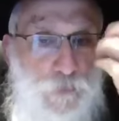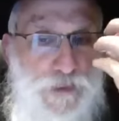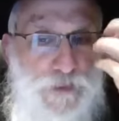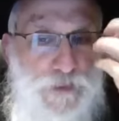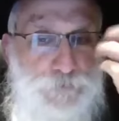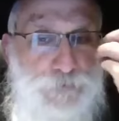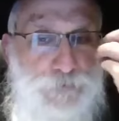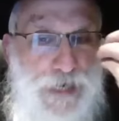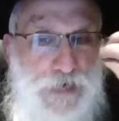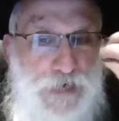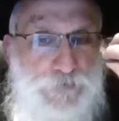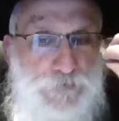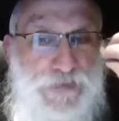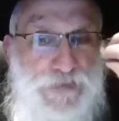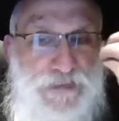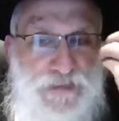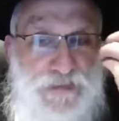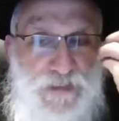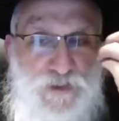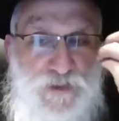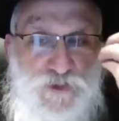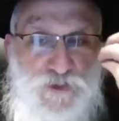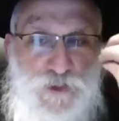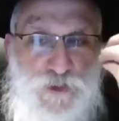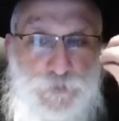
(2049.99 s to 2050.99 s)
he buried
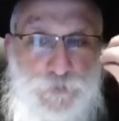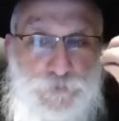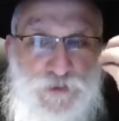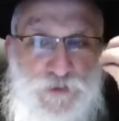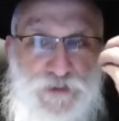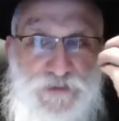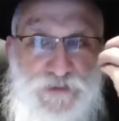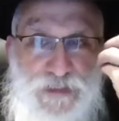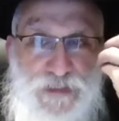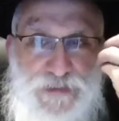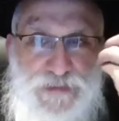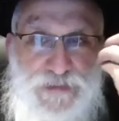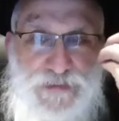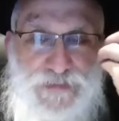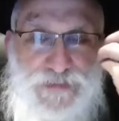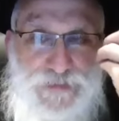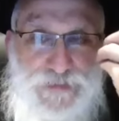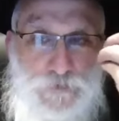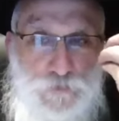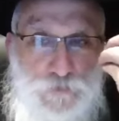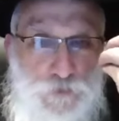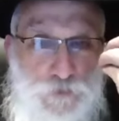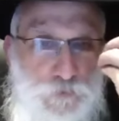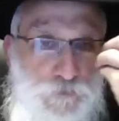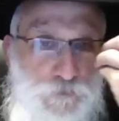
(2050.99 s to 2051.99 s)
the Egyptian that he
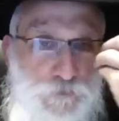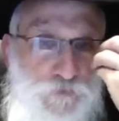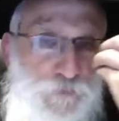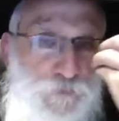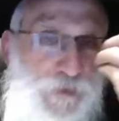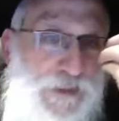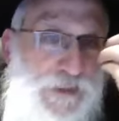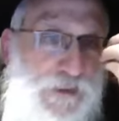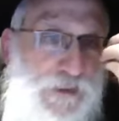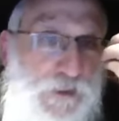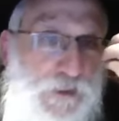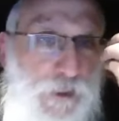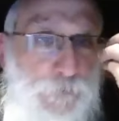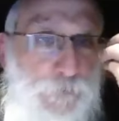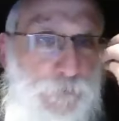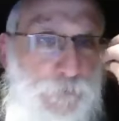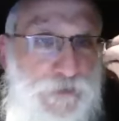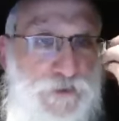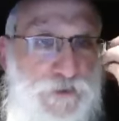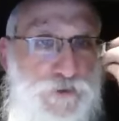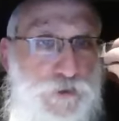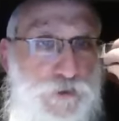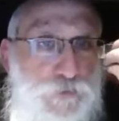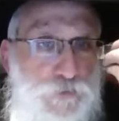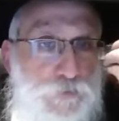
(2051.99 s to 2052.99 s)
killed who was beating up a
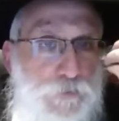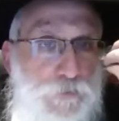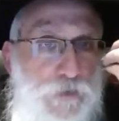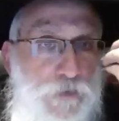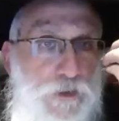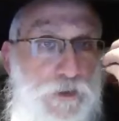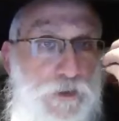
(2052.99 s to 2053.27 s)
Jew,